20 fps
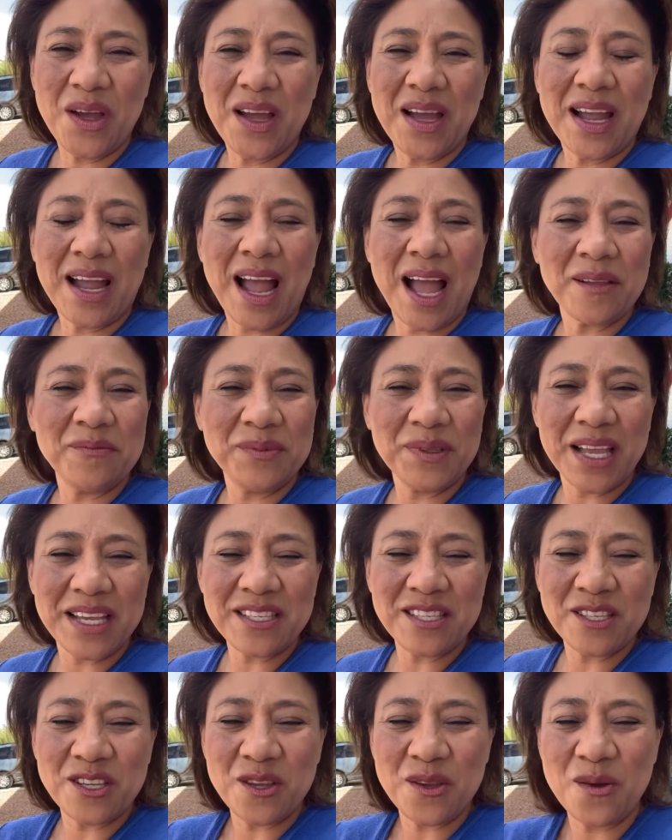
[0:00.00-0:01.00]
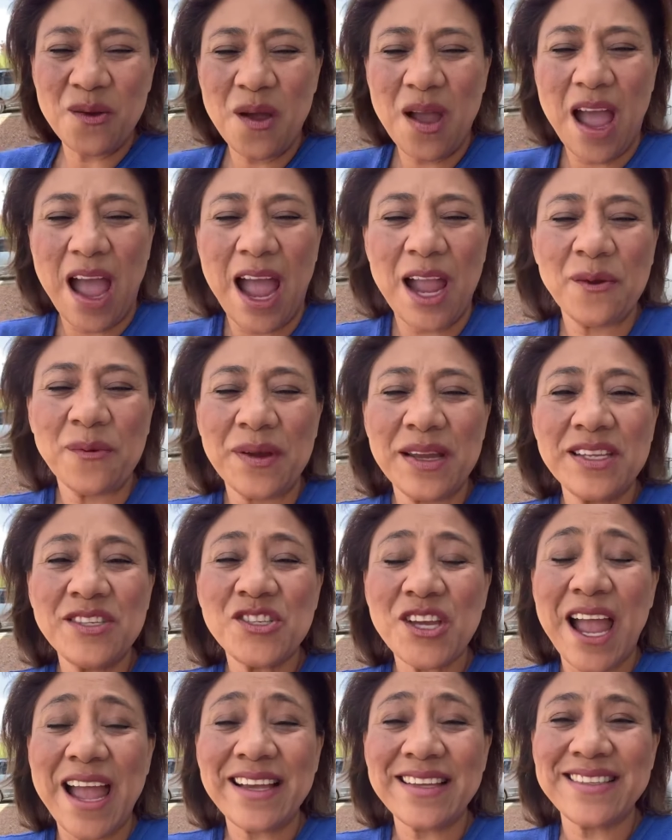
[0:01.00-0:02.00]
God bless you. Irene
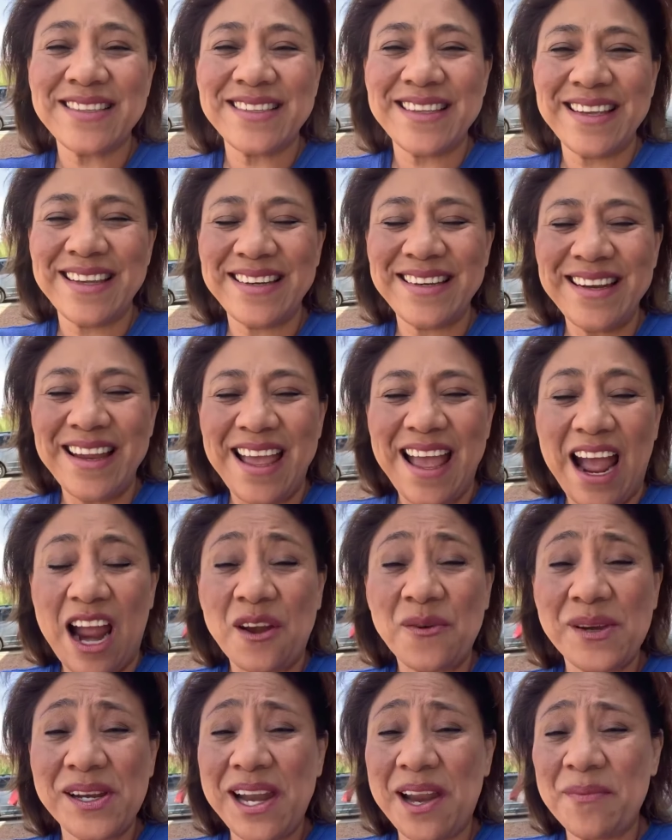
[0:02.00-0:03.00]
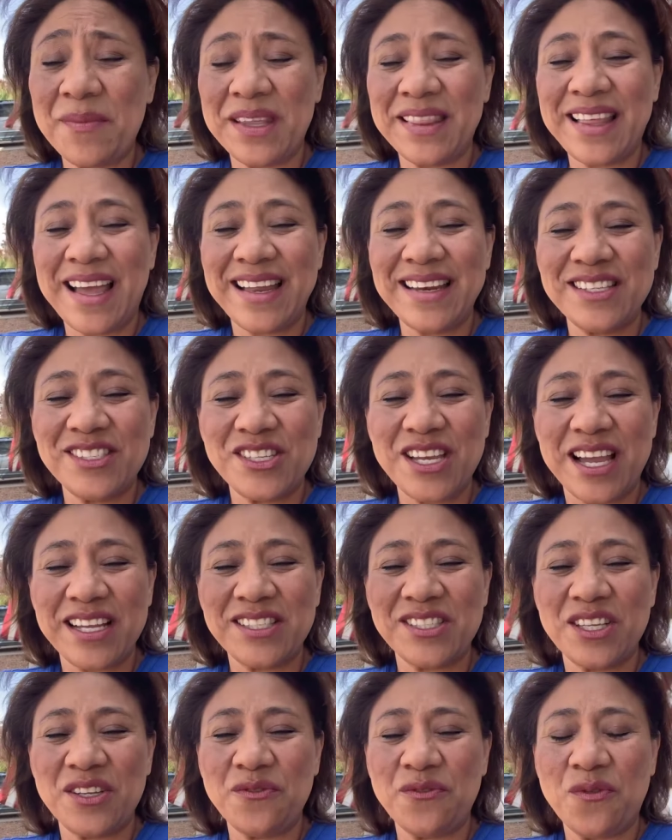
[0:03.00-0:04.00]
Jackson, Irene Armendariz
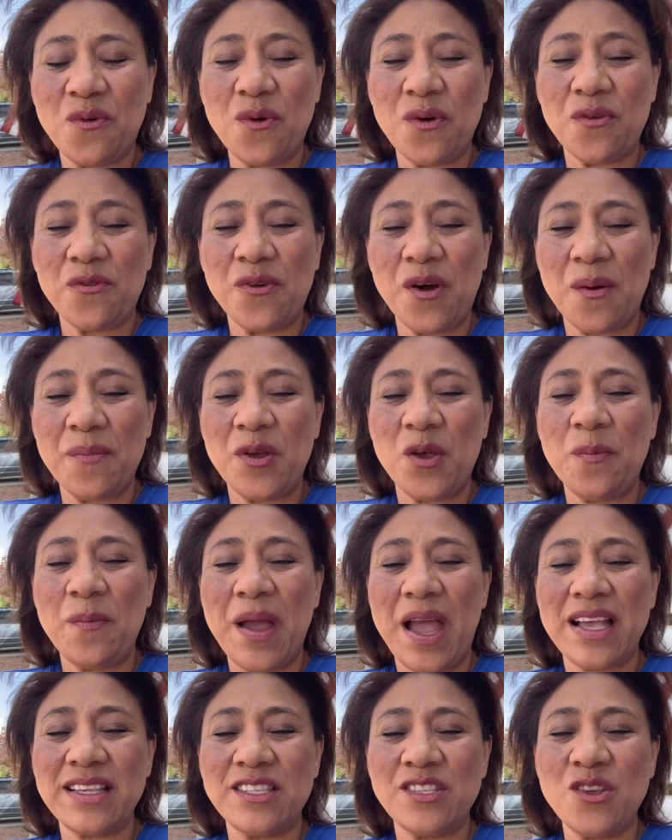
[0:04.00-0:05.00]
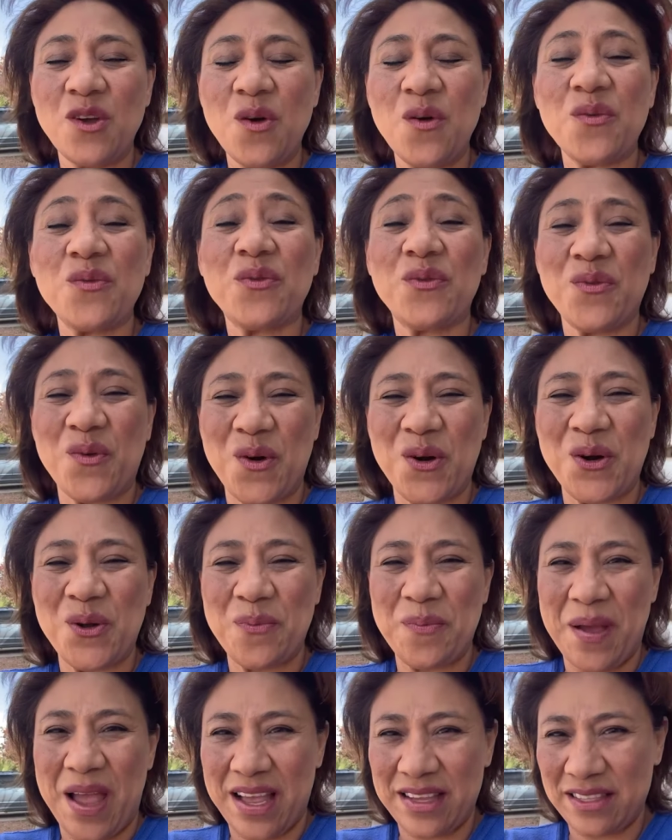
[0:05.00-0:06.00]
Jackson from El Paso, for El
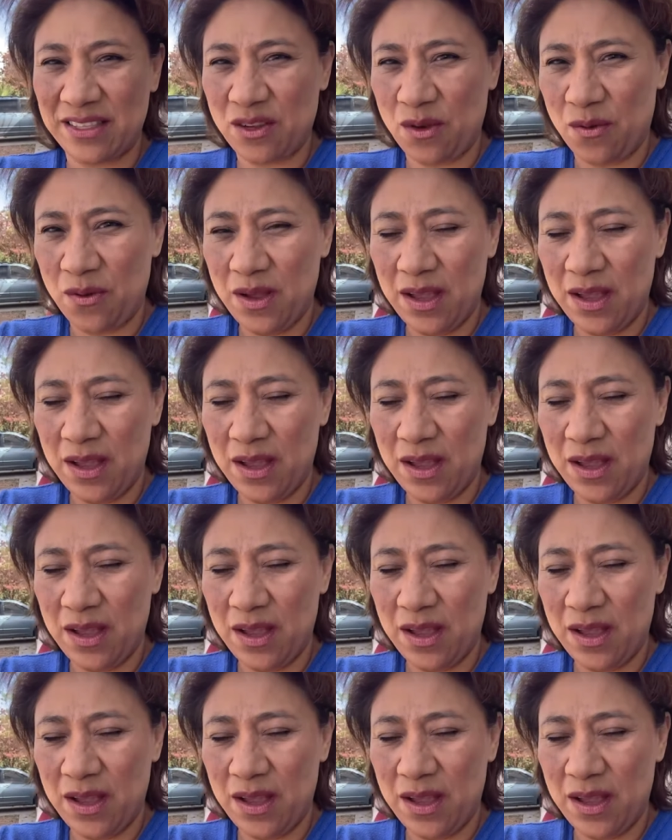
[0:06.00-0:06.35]
Paso.